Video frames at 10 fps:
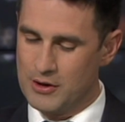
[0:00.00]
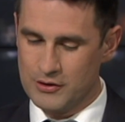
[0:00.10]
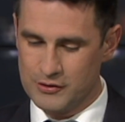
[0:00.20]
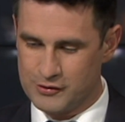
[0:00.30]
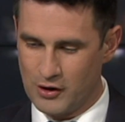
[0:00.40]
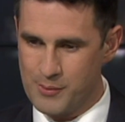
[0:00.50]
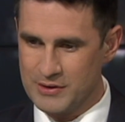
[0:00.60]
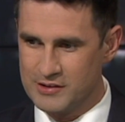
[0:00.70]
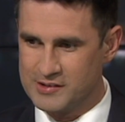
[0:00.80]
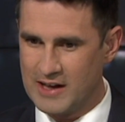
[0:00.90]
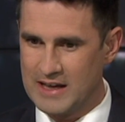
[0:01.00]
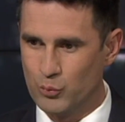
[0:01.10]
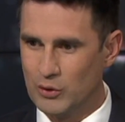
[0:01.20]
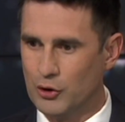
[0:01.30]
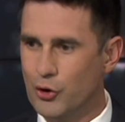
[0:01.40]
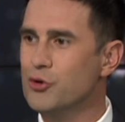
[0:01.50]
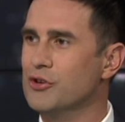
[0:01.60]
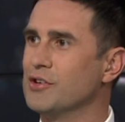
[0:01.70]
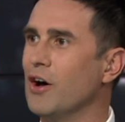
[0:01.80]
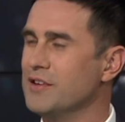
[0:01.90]
Simon is saying, well, who
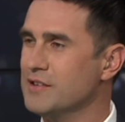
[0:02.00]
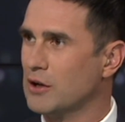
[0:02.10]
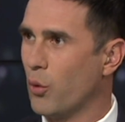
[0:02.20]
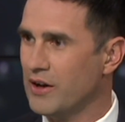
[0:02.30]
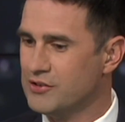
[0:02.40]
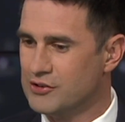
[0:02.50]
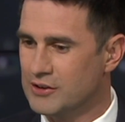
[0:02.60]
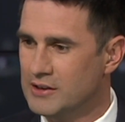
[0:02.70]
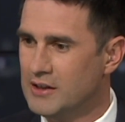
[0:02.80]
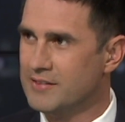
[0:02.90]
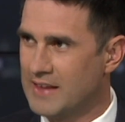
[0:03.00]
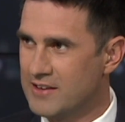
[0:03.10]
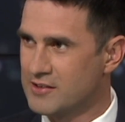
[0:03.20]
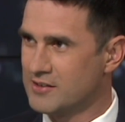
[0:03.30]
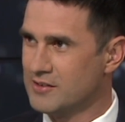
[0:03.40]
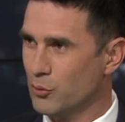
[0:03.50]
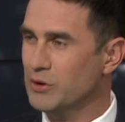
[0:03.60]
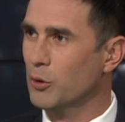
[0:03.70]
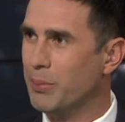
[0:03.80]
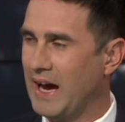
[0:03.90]
decides the question? That's the
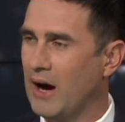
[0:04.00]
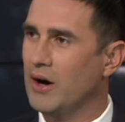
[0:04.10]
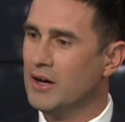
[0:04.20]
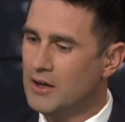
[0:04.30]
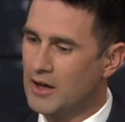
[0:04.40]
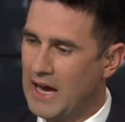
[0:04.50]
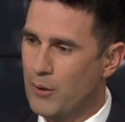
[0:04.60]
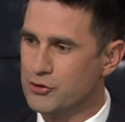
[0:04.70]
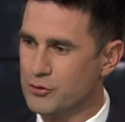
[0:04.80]
real power. How would you